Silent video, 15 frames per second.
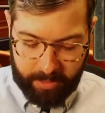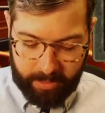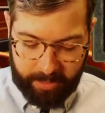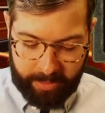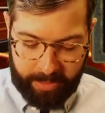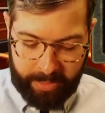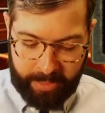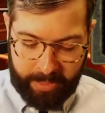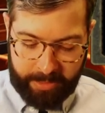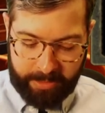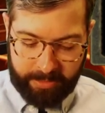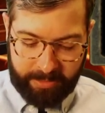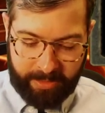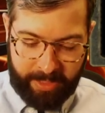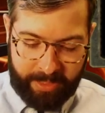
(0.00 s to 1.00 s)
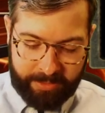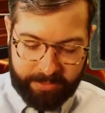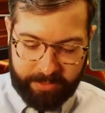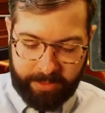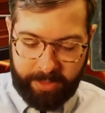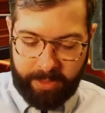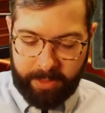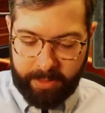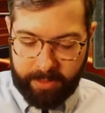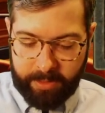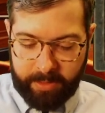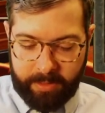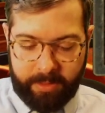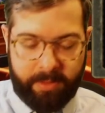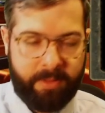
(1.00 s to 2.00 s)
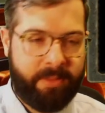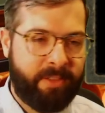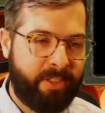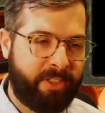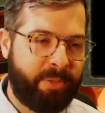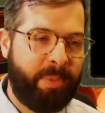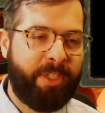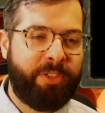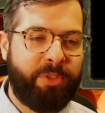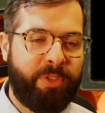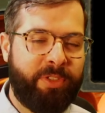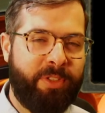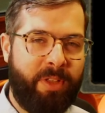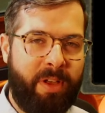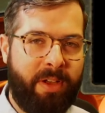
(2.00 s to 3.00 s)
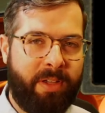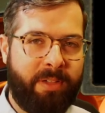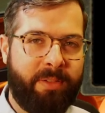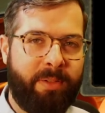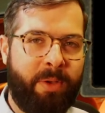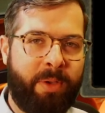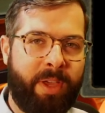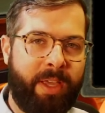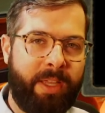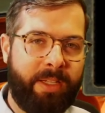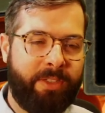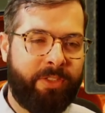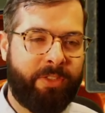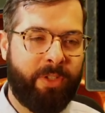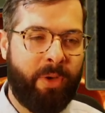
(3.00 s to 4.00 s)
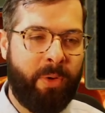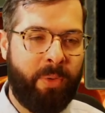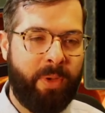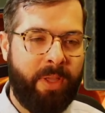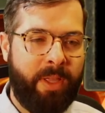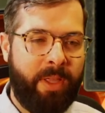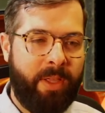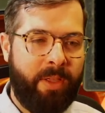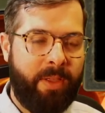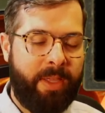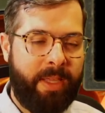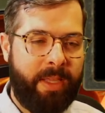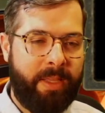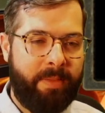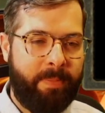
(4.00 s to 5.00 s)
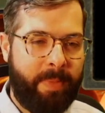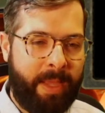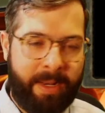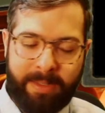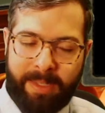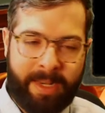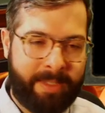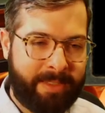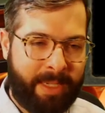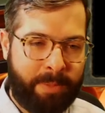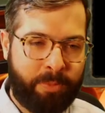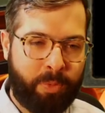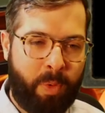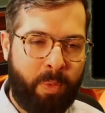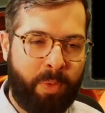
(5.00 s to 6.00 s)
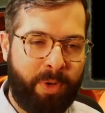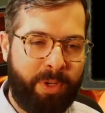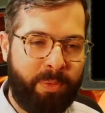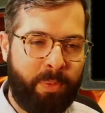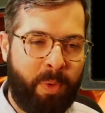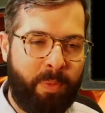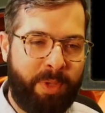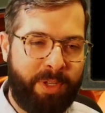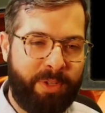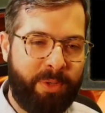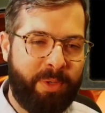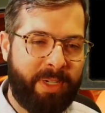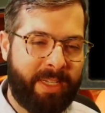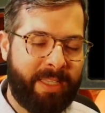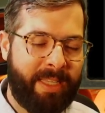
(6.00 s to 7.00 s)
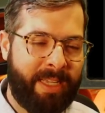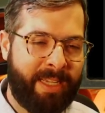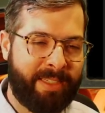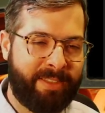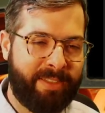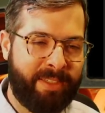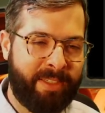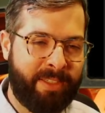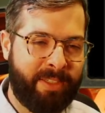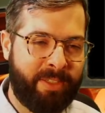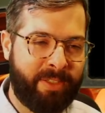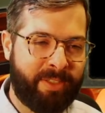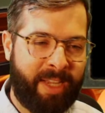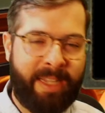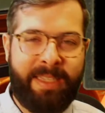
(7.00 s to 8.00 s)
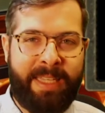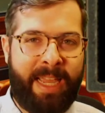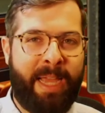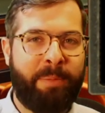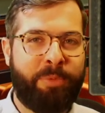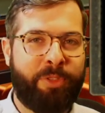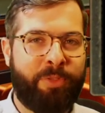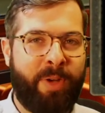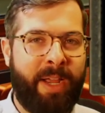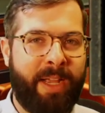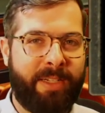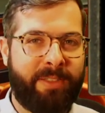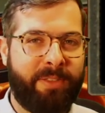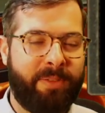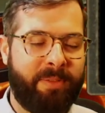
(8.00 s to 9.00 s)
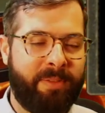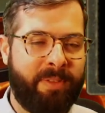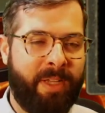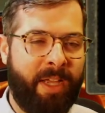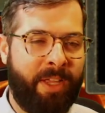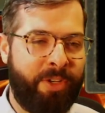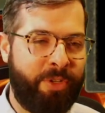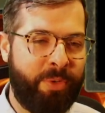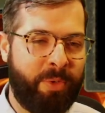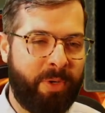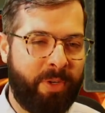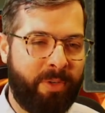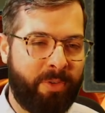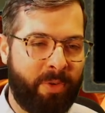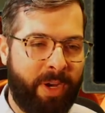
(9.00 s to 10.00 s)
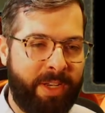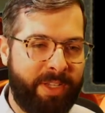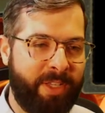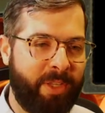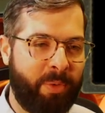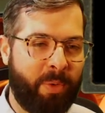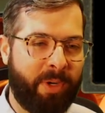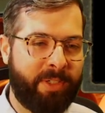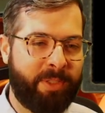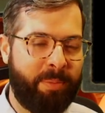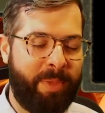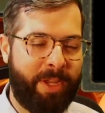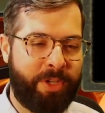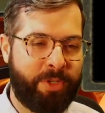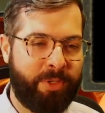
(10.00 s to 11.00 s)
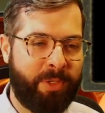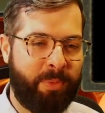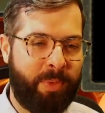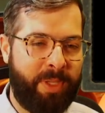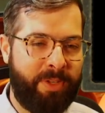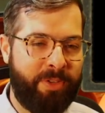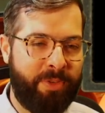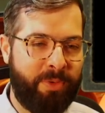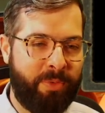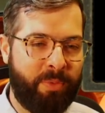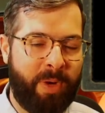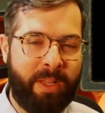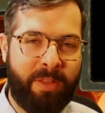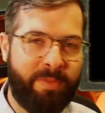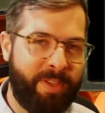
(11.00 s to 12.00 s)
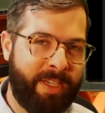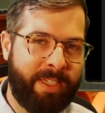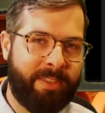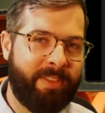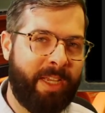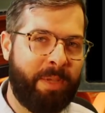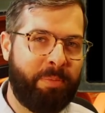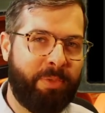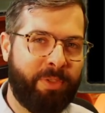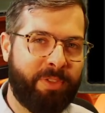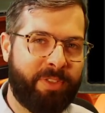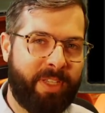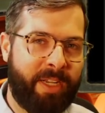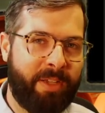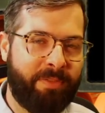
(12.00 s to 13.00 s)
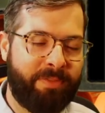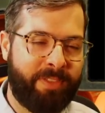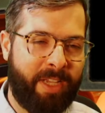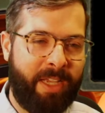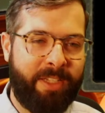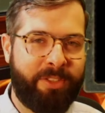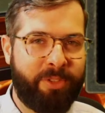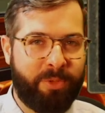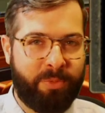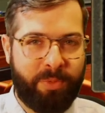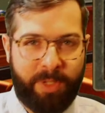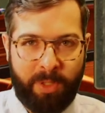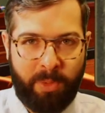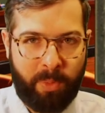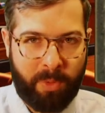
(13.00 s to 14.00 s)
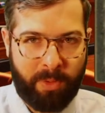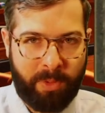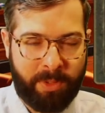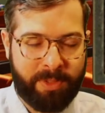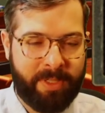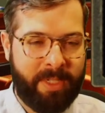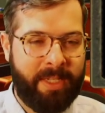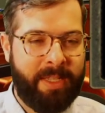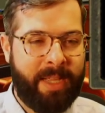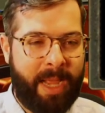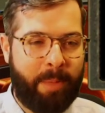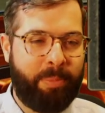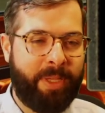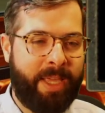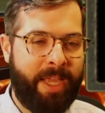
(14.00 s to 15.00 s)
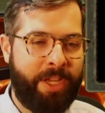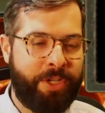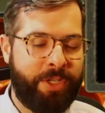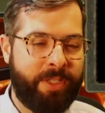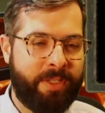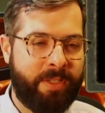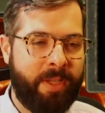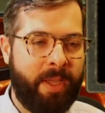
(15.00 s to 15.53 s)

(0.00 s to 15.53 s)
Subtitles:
And lastly, semester is long, okay? So, and a lot of times what we do in class is highly abstract. I do a great deal of work to make sure that we do relevant examples that have ties to real world applications.